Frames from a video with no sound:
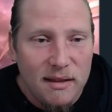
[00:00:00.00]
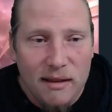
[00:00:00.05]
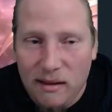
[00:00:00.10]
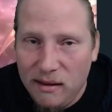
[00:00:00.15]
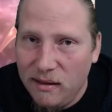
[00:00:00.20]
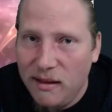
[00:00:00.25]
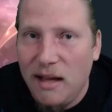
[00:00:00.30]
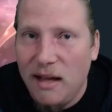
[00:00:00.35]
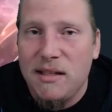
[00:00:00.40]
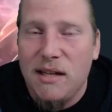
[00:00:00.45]

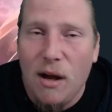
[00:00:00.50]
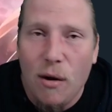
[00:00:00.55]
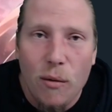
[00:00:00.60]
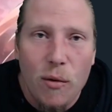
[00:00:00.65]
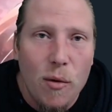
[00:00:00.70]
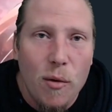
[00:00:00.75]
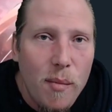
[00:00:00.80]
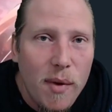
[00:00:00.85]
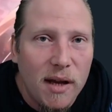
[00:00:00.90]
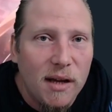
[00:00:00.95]
That's how
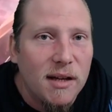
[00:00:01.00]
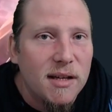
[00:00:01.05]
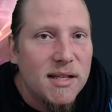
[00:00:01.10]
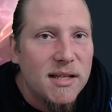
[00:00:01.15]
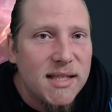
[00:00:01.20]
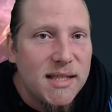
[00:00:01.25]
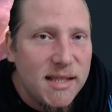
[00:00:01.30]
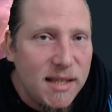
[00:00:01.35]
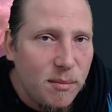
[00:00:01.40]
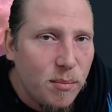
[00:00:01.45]
you make a
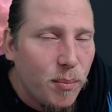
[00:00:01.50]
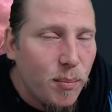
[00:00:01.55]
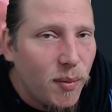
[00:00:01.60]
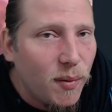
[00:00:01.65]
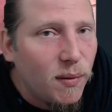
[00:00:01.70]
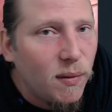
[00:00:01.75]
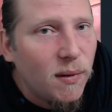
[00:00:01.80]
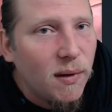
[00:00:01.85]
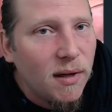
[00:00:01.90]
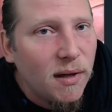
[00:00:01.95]

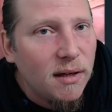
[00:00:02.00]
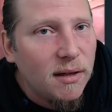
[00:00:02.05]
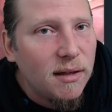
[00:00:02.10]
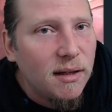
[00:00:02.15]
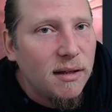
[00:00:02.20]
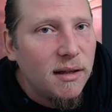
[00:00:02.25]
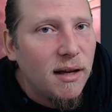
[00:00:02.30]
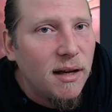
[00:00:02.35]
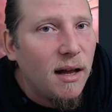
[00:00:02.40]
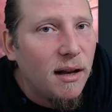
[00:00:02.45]
simple
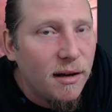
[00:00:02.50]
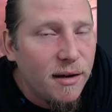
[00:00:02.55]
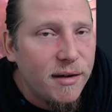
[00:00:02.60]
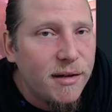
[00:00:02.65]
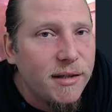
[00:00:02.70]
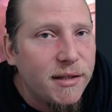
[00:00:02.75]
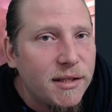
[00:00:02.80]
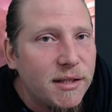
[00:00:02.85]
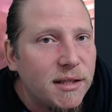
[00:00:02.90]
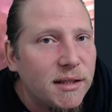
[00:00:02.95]

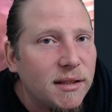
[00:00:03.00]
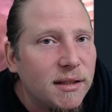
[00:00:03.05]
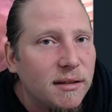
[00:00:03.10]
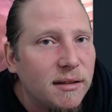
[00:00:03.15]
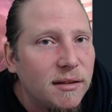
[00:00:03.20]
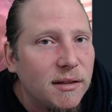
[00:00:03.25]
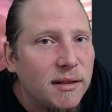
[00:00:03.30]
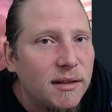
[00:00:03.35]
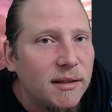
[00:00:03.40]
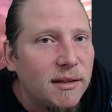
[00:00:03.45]
alert
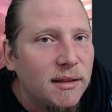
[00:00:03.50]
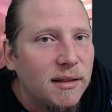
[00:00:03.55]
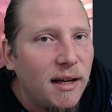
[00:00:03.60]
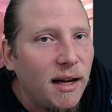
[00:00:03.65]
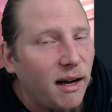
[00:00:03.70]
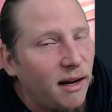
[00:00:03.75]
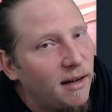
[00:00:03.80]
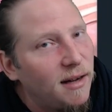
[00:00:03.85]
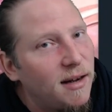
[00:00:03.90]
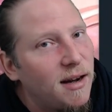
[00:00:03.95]

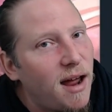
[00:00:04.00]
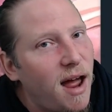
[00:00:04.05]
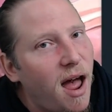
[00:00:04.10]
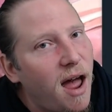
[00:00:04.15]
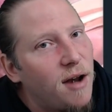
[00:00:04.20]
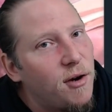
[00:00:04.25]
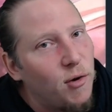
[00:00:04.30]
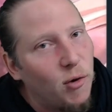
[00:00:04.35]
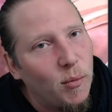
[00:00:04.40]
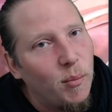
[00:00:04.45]
in
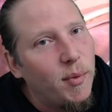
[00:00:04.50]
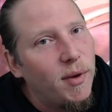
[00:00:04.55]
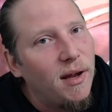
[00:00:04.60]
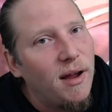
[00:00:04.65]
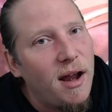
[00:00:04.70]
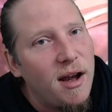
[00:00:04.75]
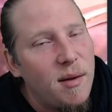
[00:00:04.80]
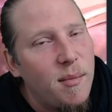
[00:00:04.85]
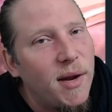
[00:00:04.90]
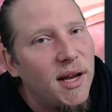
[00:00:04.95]
Adobe
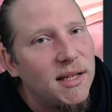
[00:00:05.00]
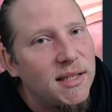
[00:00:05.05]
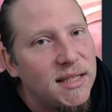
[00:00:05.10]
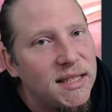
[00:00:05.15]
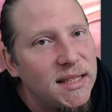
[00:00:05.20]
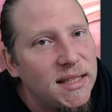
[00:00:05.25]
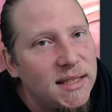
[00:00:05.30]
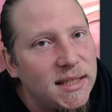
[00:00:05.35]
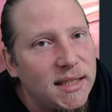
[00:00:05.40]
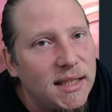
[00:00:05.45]
Animate
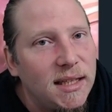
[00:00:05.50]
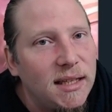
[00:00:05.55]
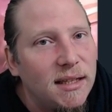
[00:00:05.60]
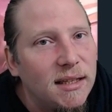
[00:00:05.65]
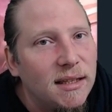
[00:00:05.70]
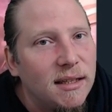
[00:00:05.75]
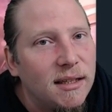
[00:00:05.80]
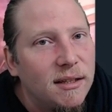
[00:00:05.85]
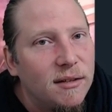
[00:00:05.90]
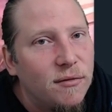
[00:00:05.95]
CC
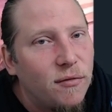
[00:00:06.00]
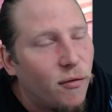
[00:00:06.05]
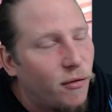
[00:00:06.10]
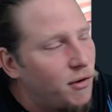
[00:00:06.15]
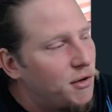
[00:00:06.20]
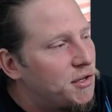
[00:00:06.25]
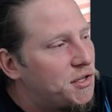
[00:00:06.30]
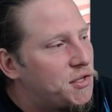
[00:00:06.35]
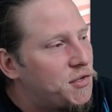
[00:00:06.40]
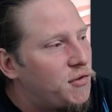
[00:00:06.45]
for
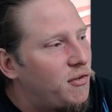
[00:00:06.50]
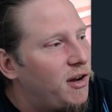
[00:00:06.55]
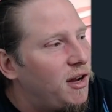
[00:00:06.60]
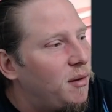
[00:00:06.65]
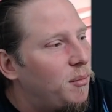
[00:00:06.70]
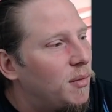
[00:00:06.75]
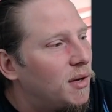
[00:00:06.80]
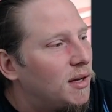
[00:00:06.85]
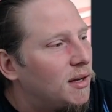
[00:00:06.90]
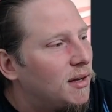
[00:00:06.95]
your
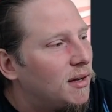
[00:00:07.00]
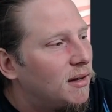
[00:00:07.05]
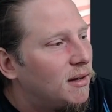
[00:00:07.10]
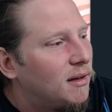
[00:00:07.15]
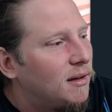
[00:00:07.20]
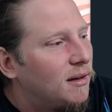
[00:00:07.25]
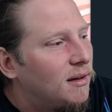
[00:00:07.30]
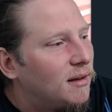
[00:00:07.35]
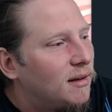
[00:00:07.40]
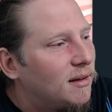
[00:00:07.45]
stream.
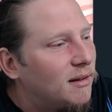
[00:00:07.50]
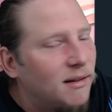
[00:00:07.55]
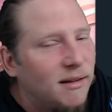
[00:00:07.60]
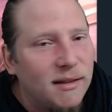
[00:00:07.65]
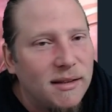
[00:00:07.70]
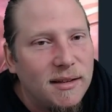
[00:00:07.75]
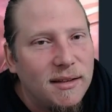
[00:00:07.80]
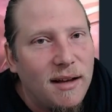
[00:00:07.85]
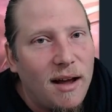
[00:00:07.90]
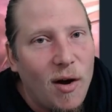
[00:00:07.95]

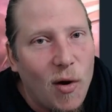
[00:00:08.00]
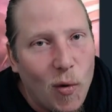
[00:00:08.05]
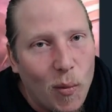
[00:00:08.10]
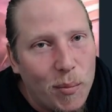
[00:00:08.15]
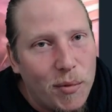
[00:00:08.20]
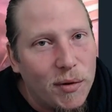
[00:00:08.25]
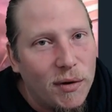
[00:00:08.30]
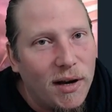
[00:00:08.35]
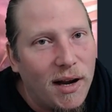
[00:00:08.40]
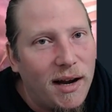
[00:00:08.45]
I hope
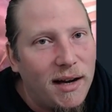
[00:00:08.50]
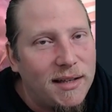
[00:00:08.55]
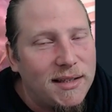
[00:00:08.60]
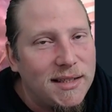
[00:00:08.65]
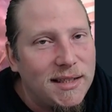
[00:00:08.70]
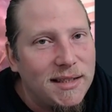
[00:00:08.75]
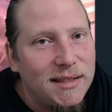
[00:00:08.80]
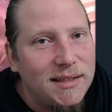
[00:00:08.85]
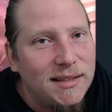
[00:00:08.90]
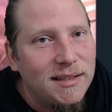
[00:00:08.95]
you liked
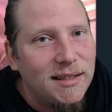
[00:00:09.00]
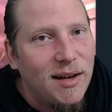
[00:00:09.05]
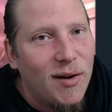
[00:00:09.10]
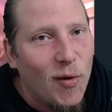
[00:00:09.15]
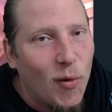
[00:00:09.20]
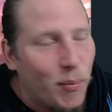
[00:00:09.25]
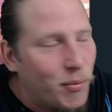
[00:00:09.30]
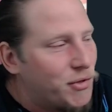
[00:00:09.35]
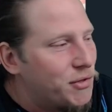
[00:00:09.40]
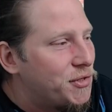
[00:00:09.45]
it. I
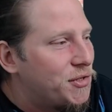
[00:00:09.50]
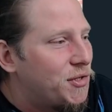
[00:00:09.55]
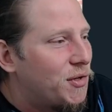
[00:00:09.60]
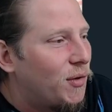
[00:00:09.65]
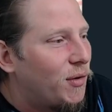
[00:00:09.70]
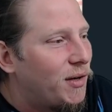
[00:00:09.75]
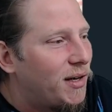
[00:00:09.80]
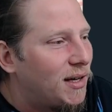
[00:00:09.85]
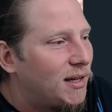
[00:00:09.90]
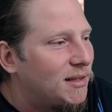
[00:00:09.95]
hope you
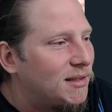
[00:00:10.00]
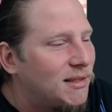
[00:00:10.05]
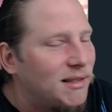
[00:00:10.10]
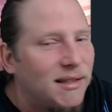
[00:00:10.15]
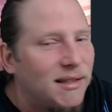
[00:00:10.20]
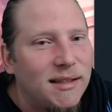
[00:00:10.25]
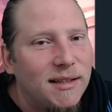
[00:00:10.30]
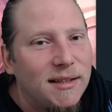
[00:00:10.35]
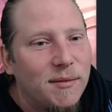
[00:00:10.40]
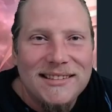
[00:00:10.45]
enjoyed it.
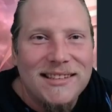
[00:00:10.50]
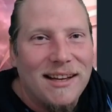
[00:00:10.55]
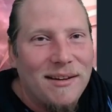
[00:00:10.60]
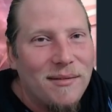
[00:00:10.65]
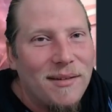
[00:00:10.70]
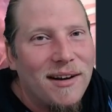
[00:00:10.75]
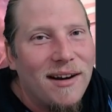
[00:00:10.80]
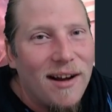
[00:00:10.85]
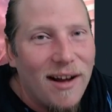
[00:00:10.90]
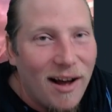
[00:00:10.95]
I'm
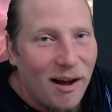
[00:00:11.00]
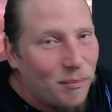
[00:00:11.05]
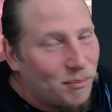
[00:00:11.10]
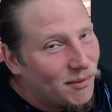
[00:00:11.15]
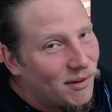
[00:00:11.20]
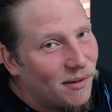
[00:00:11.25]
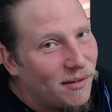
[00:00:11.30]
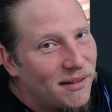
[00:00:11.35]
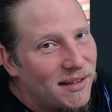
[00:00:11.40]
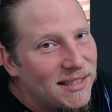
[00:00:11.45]
gonna
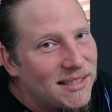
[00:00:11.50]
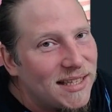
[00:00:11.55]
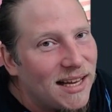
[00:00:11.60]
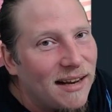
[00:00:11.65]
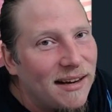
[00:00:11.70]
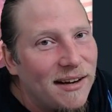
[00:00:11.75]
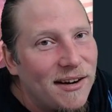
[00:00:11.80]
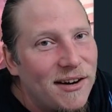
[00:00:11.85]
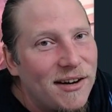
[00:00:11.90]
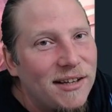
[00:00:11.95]
upload this
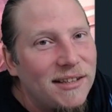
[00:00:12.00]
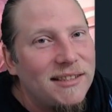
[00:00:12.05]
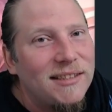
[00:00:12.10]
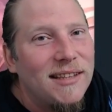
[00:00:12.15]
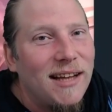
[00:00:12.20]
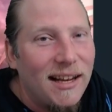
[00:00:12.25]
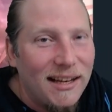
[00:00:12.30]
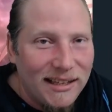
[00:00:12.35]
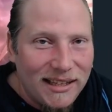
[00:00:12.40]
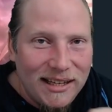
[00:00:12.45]
alert
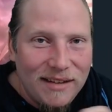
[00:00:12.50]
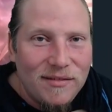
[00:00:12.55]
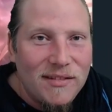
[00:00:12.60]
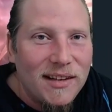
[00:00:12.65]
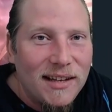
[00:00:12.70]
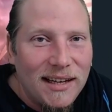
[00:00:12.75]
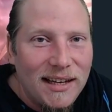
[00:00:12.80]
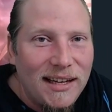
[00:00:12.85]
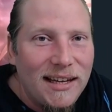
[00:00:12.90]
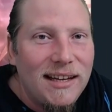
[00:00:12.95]
and leave the
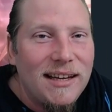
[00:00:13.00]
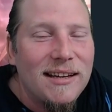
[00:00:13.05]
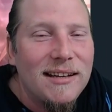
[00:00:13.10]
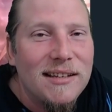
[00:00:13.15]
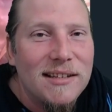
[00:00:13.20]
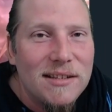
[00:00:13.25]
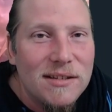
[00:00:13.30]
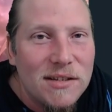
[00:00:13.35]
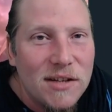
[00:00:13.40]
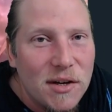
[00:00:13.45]
link in the
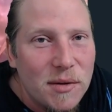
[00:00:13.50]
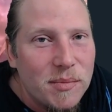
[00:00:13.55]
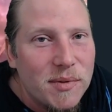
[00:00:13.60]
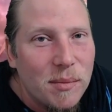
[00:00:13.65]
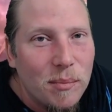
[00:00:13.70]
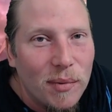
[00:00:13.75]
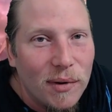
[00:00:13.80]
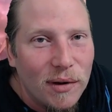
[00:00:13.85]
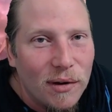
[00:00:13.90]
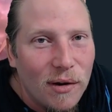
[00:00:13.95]
description
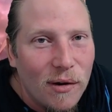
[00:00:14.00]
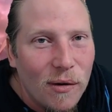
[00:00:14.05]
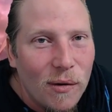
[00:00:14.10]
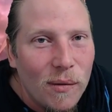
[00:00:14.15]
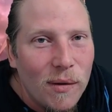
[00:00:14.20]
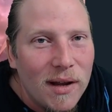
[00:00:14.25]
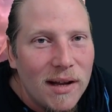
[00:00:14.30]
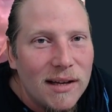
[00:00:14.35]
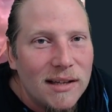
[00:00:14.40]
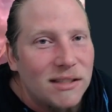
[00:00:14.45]
below,
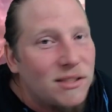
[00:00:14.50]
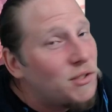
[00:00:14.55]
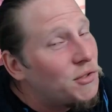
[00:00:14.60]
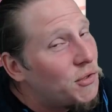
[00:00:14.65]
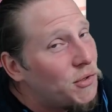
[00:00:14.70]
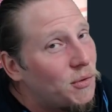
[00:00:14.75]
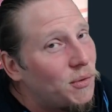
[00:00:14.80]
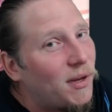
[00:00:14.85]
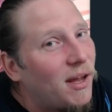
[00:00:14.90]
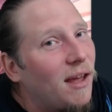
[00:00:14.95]
so
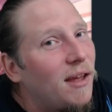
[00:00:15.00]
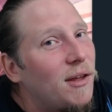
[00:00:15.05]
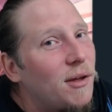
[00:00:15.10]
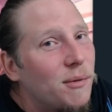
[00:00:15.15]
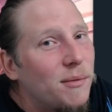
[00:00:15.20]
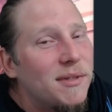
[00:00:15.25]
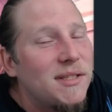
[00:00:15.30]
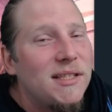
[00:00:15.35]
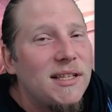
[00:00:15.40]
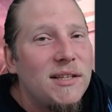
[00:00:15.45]
you can
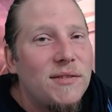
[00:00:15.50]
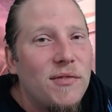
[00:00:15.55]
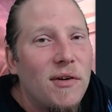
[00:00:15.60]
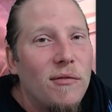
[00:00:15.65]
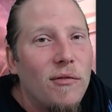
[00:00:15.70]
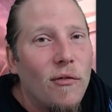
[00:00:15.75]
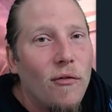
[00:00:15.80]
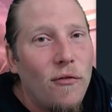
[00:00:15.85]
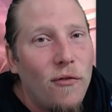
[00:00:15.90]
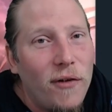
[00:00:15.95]
use this one
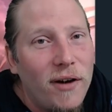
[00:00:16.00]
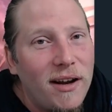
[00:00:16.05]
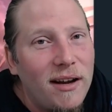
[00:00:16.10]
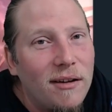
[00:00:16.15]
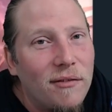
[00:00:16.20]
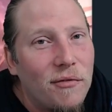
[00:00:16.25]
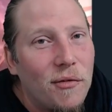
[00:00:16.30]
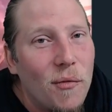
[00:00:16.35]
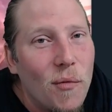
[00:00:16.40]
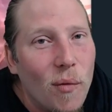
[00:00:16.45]
for free
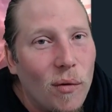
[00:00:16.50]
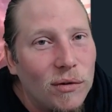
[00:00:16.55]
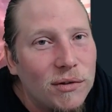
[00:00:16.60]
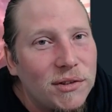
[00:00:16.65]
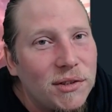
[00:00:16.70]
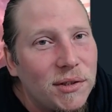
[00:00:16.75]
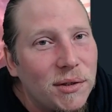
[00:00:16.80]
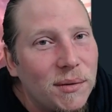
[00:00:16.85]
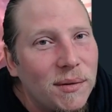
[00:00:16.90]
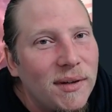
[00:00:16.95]
if you want
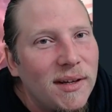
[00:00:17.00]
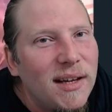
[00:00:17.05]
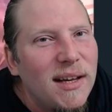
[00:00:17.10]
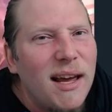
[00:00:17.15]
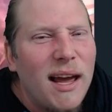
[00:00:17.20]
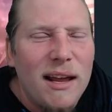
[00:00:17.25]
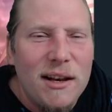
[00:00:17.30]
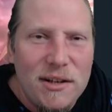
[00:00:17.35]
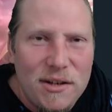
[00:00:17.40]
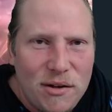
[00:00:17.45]
to.
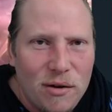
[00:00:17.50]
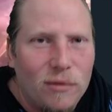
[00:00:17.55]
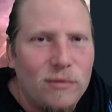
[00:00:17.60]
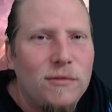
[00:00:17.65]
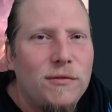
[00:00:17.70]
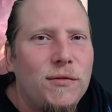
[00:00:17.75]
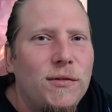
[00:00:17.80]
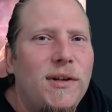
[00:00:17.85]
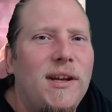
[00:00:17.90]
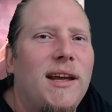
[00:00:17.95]
And don't
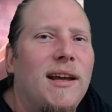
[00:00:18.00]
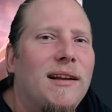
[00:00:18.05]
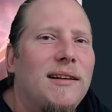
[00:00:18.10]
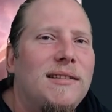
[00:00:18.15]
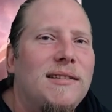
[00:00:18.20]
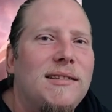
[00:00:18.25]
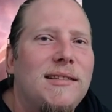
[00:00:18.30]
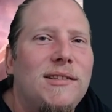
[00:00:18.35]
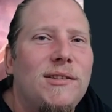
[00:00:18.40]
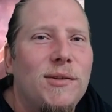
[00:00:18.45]
forget
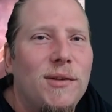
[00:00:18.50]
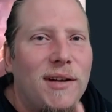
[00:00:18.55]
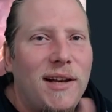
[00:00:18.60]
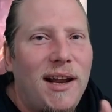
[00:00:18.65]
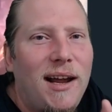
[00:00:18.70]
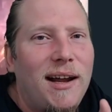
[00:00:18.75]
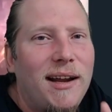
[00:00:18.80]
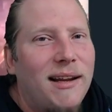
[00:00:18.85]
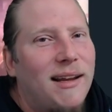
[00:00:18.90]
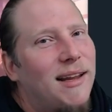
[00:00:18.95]
to
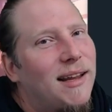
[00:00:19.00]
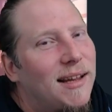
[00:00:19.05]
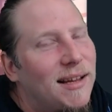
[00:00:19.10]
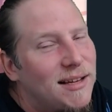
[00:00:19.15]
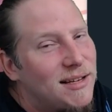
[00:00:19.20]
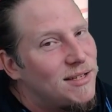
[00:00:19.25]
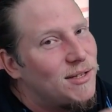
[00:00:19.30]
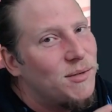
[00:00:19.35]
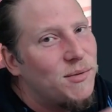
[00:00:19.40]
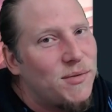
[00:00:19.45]
like and
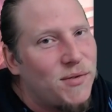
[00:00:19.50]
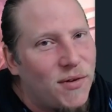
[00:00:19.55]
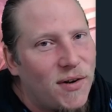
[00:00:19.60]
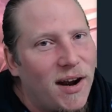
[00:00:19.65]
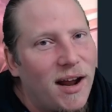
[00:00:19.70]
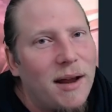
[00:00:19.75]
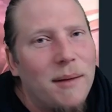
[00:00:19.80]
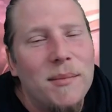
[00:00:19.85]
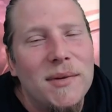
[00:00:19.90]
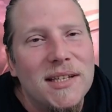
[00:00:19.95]

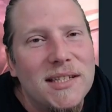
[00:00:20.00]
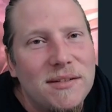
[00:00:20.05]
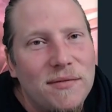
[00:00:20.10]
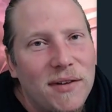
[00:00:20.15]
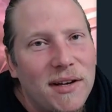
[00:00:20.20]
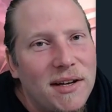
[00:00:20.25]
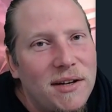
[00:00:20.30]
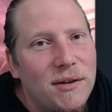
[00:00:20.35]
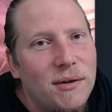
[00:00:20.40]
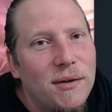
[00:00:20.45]
subscribe this
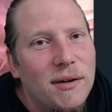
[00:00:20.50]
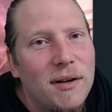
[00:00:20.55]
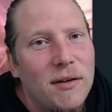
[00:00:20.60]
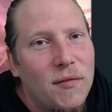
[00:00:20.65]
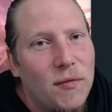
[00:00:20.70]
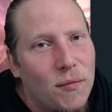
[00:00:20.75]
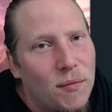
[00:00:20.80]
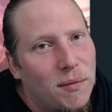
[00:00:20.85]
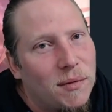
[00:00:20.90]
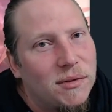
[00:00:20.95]
video if
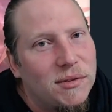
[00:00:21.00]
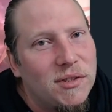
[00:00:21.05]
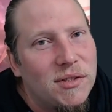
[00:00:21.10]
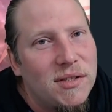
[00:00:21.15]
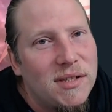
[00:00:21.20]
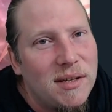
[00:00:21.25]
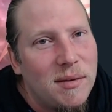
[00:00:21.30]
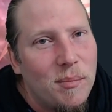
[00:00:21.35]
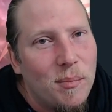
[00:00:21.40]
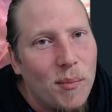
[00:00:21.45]
you want to
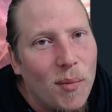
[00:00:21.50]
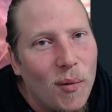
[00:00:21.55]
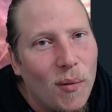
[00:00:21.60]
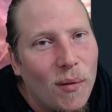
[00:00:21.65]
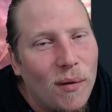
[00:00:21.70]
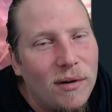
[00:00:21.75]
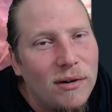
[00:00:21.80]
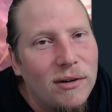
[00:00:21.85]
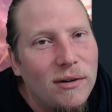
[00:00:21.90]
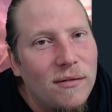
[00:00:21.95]
see
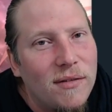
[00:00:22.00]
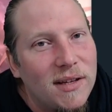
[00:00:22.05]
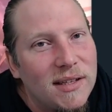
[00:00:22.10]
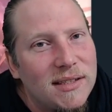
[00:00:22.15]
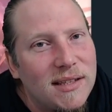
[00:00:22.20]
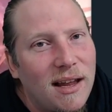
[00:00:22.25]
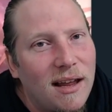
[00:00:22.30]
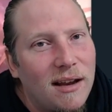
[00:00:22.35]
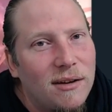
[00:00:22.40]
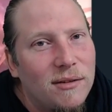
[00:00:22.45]
more of this
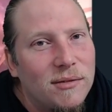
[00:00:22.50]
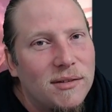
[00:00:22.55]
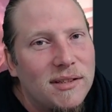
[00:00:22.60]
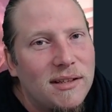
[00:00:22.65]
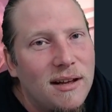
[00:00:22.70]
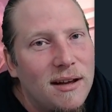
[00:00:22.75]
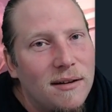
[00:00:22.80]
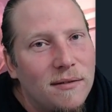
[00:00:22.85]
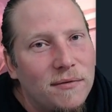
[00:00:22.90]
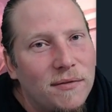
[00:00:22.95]
kind of
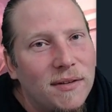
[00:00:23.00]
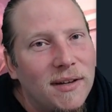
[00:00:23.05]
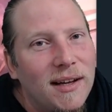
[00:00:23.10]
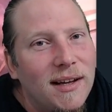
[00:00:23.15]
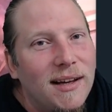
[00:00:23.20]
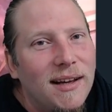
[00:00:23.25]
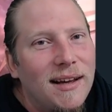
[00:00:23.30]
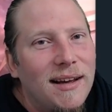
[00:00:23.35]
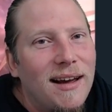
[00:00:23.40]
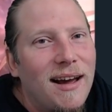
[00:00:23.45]
stuff.
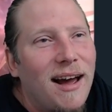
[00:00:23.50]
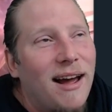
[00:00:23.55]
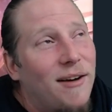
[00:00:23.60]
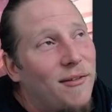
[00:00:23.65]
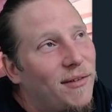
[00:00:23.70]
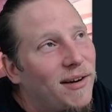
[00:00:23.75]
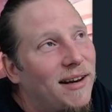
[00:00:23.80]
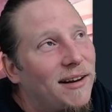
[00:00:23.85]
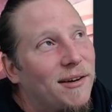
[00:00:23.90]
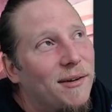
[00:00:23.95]
I
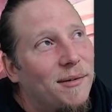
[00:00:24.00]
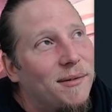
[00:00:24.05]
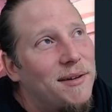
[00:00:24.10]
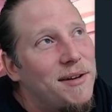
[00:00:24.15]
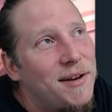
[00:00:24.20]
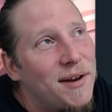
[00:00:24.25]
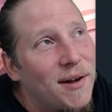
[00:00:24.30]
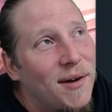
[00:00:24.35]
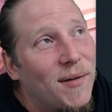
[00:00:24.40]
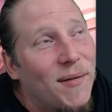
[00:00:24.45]
really don't
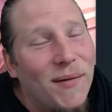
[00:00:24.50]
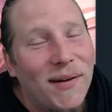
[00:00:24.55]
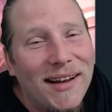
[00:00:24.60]
know.